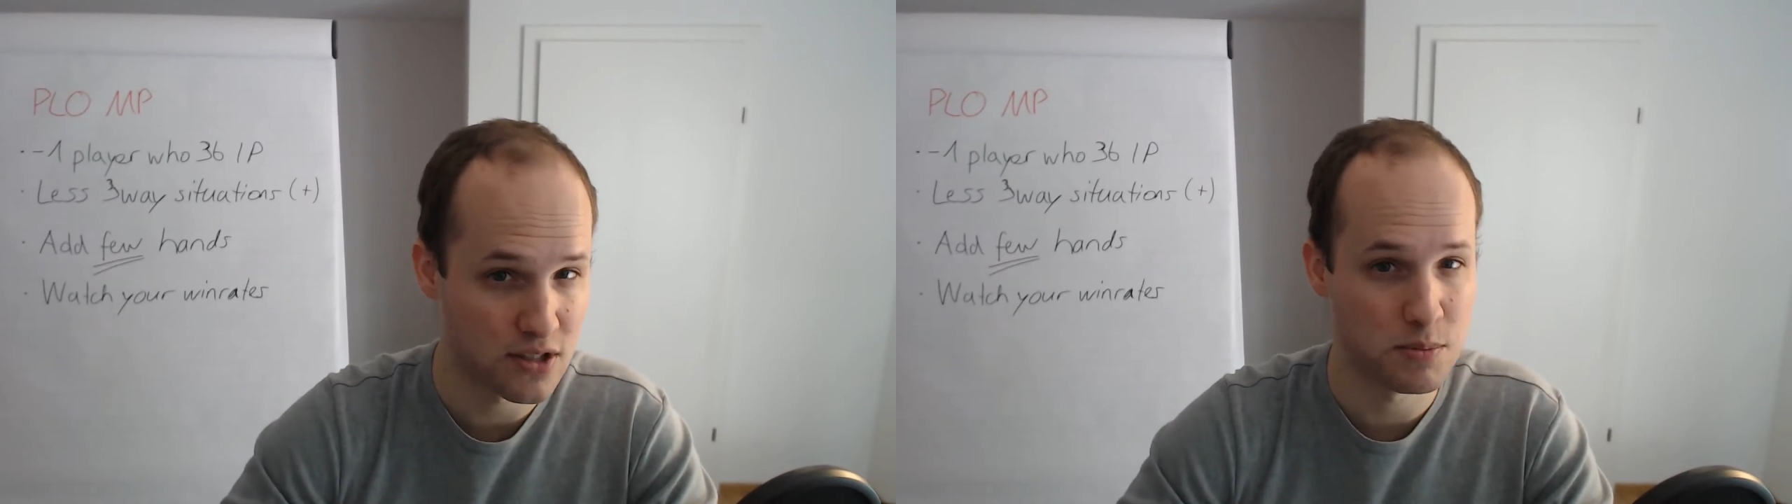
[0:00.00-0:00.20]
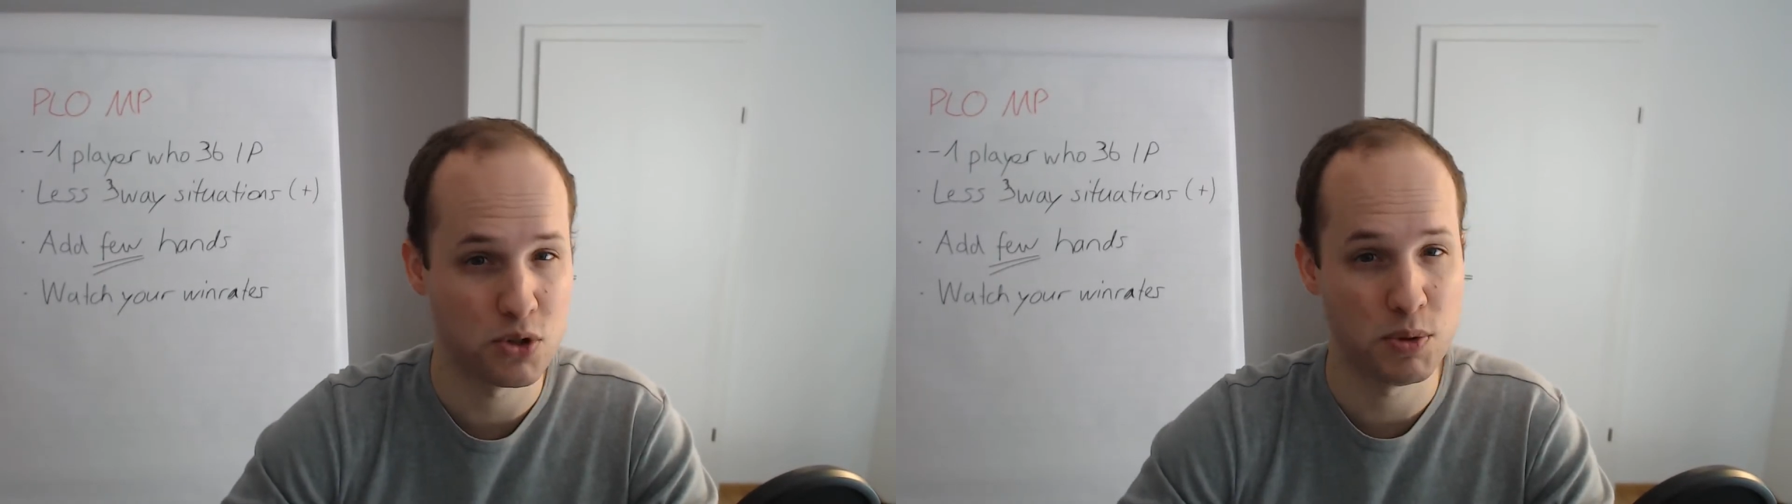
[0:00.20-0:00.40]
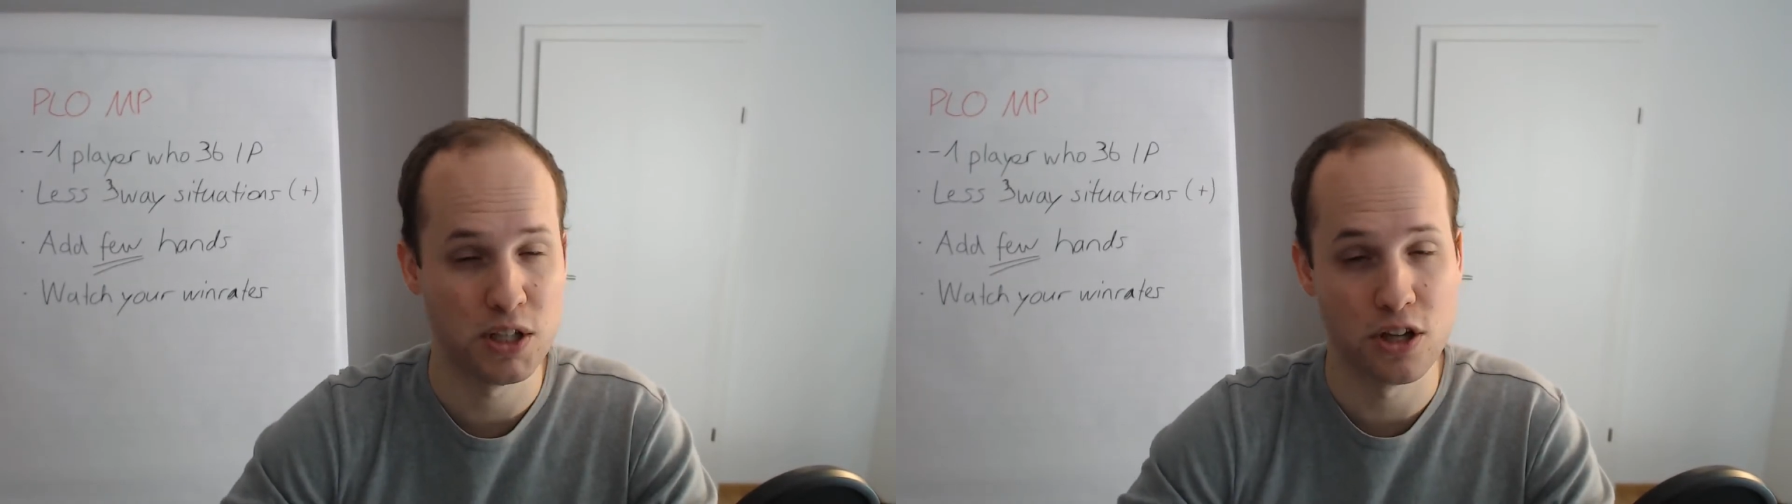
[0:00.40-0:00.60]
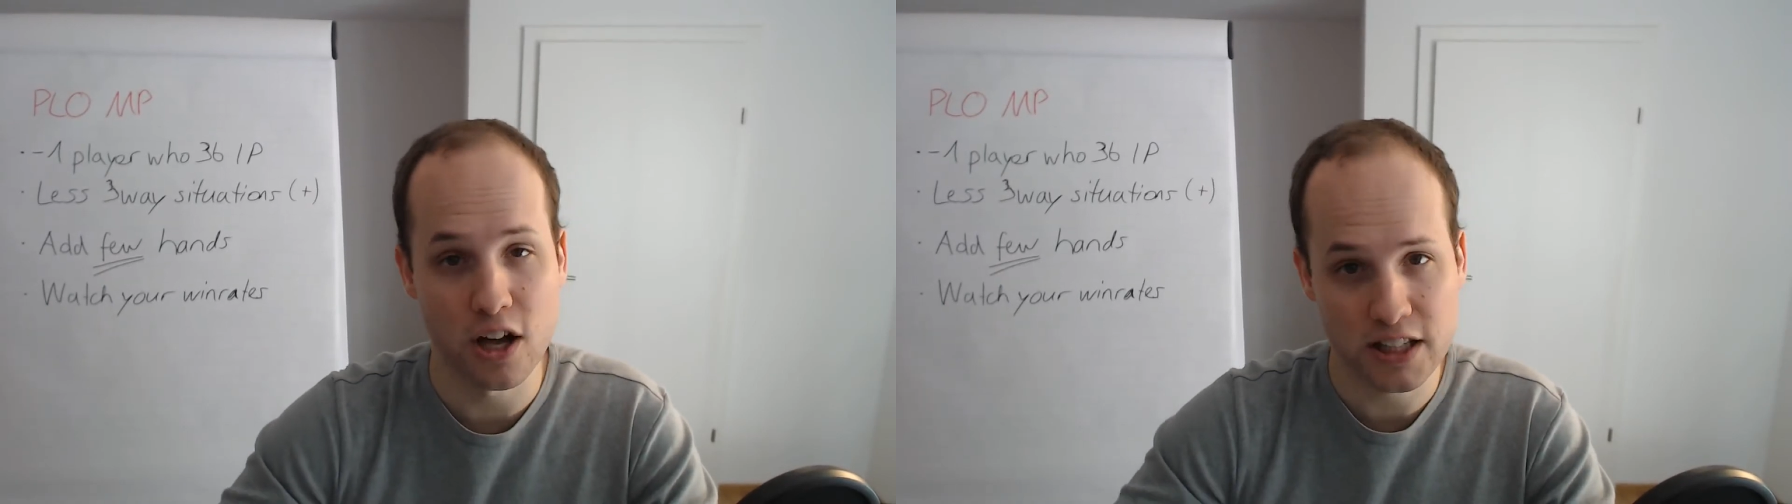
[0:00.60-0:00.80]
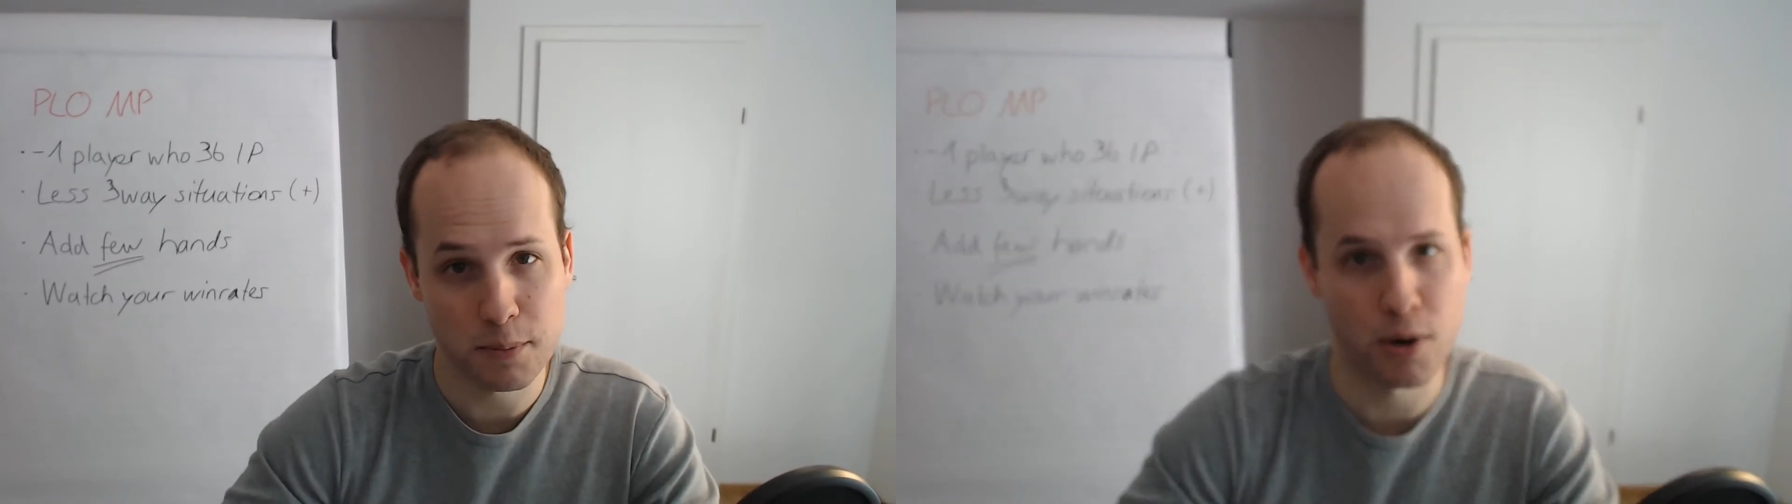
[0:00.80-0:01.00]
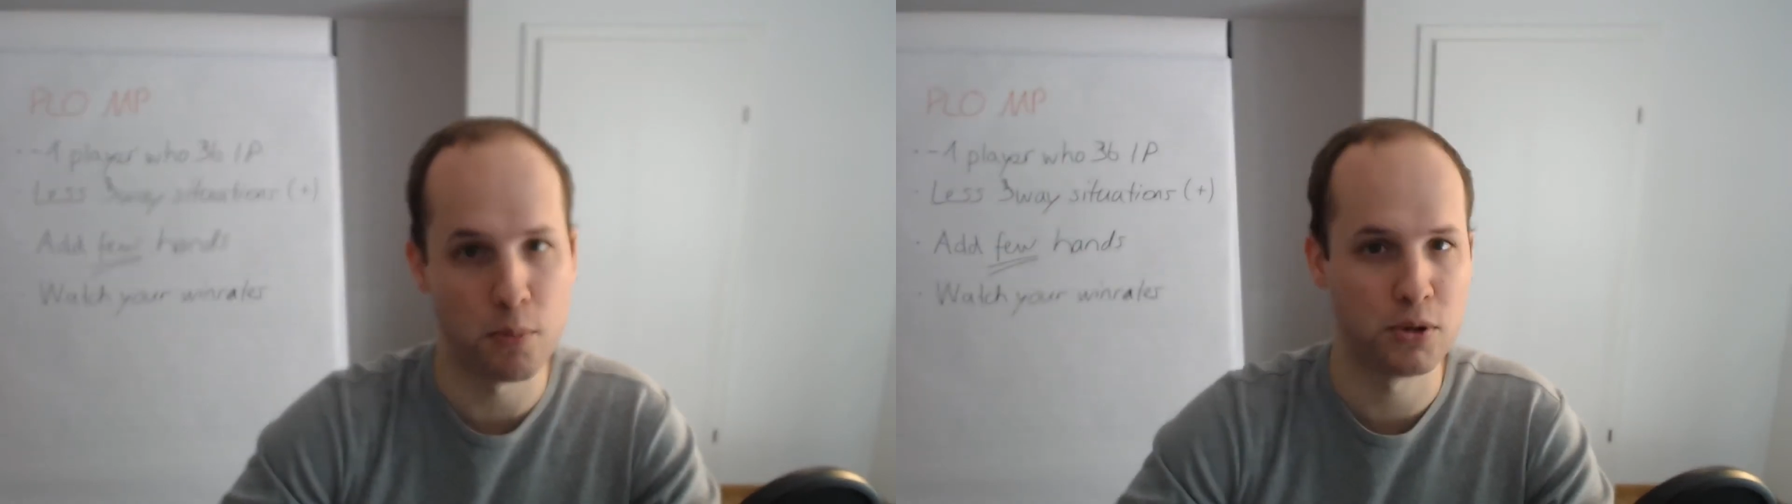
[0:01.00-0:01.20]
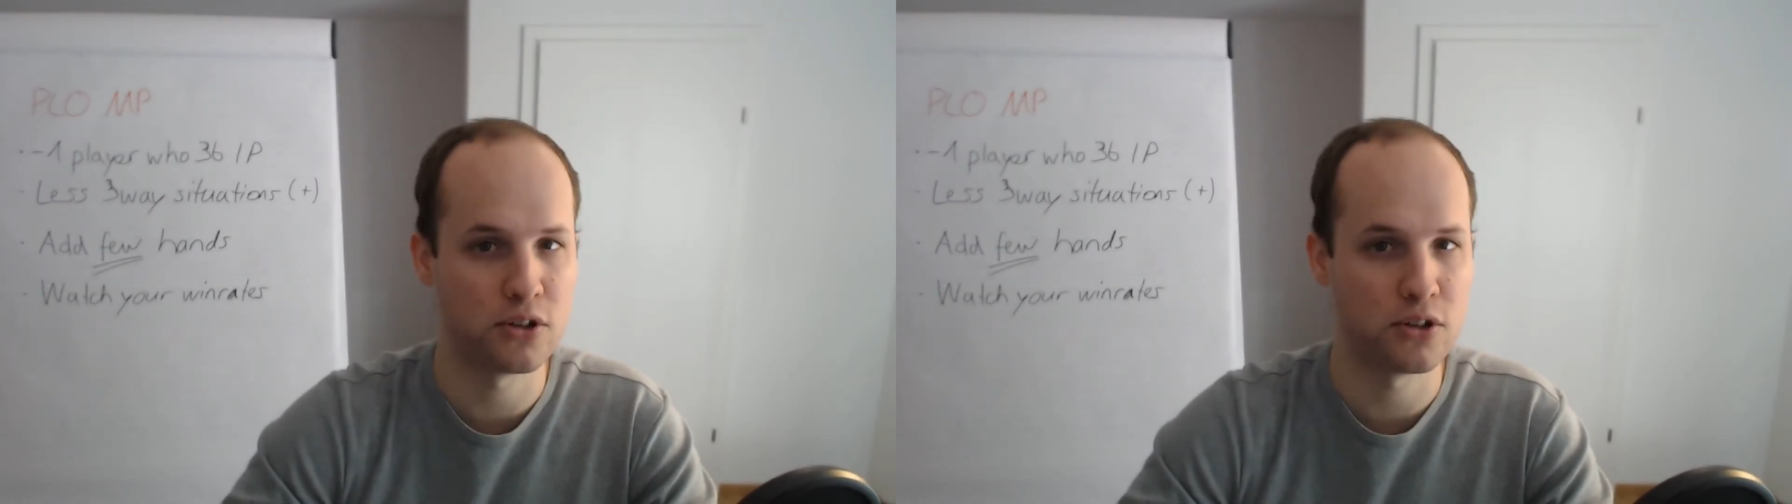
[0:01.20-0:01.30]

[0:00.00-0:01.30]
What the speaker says: seem to be not that popular